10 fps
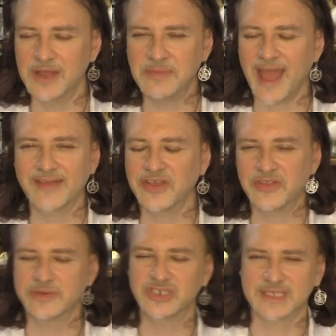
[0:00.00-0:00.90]
unpack there
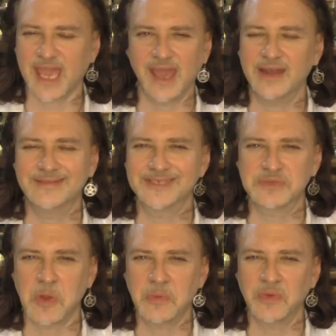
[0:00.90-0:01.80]
that we just can't in
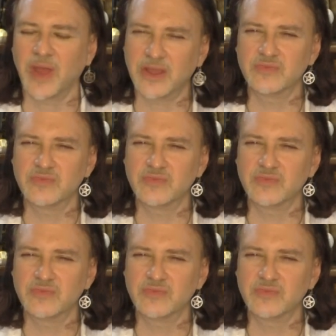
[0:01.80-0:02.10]
this moment. Right?